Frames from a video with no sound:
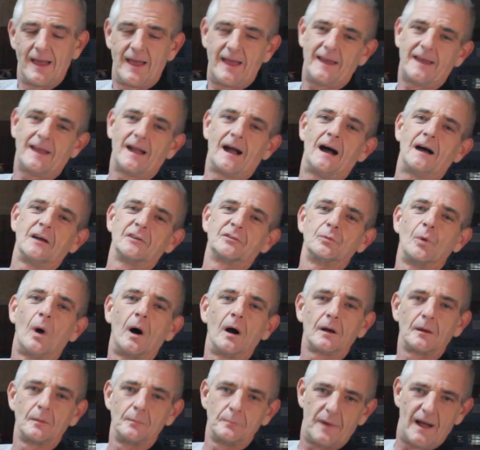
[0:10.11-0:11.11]
Hey guys,
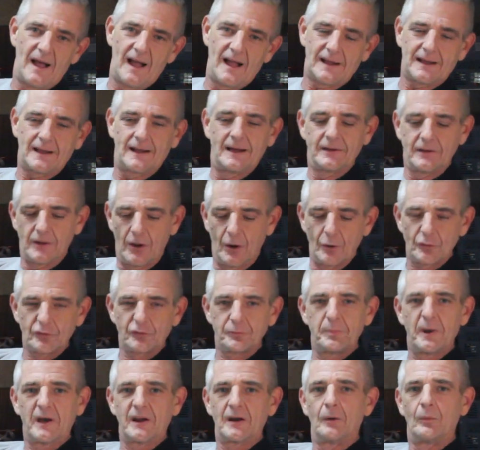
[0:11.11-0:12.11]
welcome back. I know
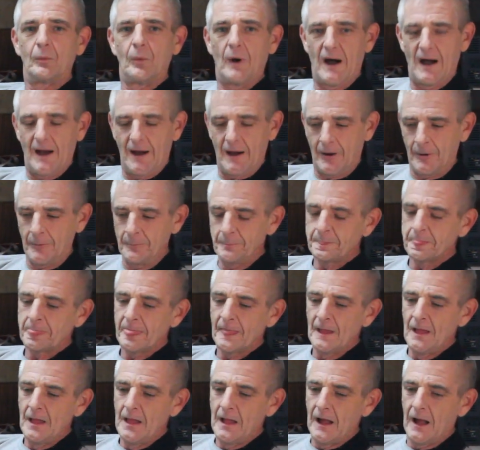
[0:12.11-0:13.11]
it's been a while,
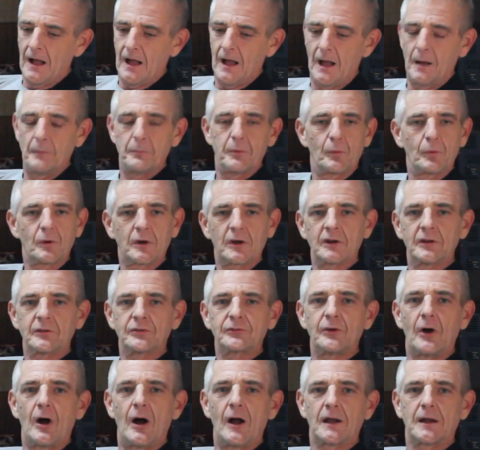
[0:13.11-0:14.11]
but we're going to
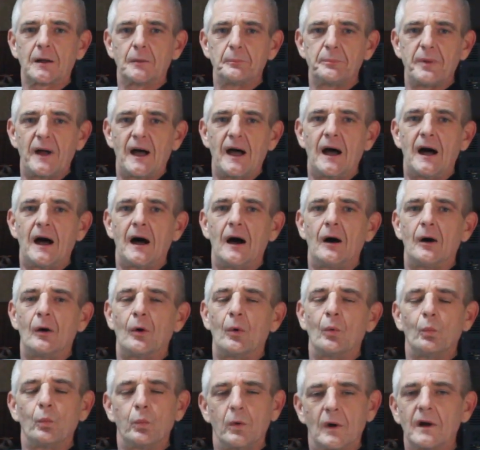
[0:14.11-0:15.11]
talk
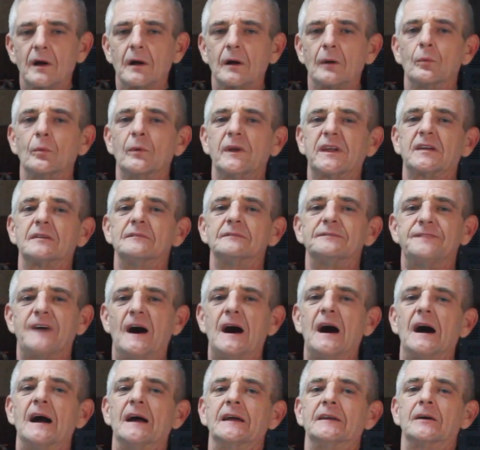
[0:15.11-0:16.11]
about where we can
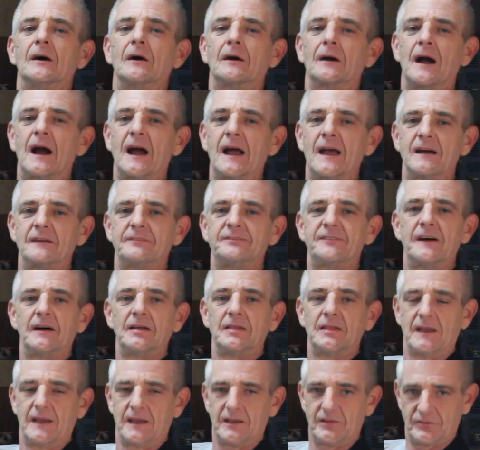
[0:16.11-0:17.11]
find our
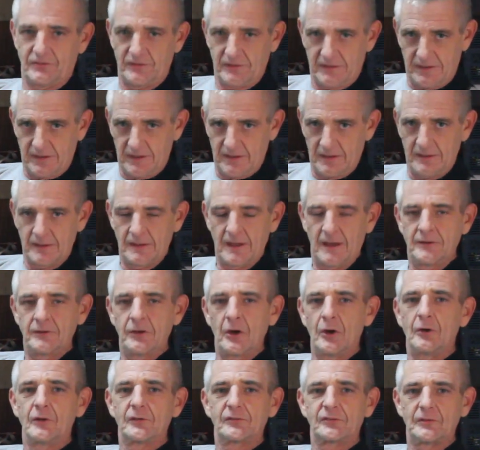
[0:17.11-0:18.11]
IFLAs again. I
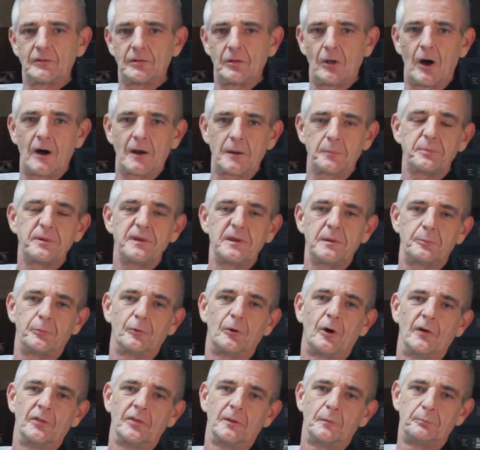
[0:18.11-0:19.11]
notice a lot of
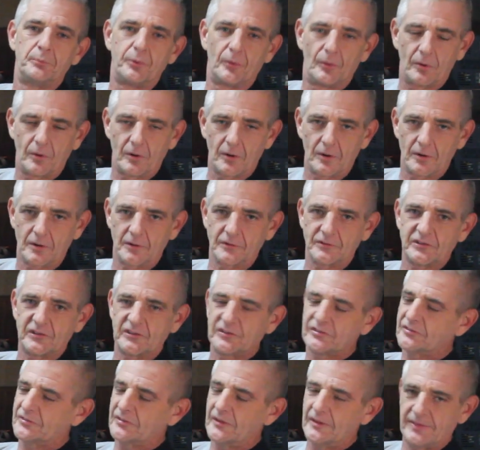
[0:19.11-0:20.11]
people on the board
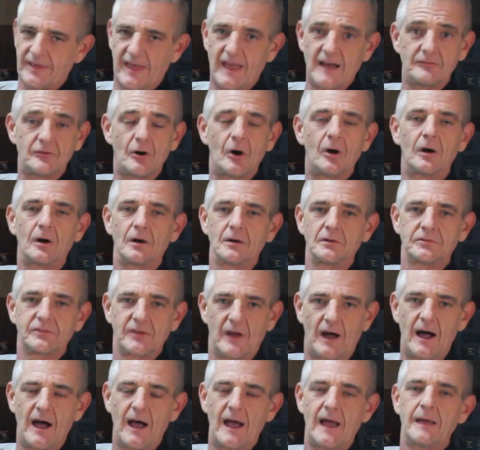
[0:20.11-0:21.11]
they have a hard
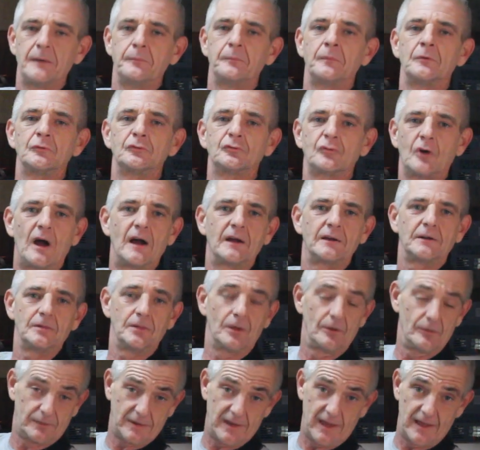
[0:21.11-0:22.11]
time trying to
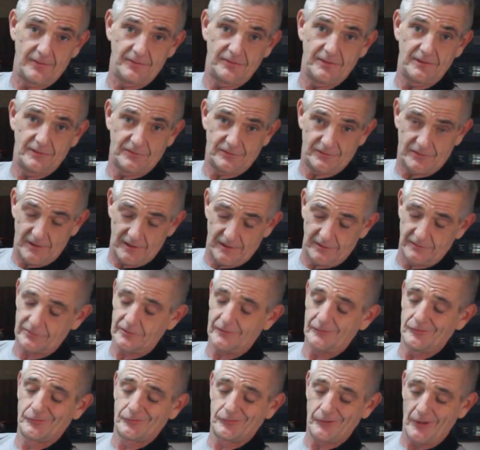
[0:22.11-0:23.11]
locate these
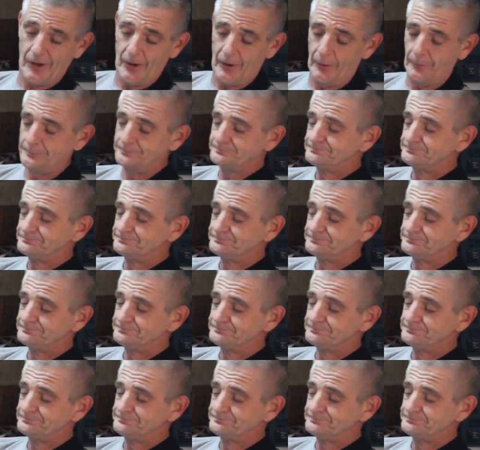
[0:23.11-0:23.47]
things. So,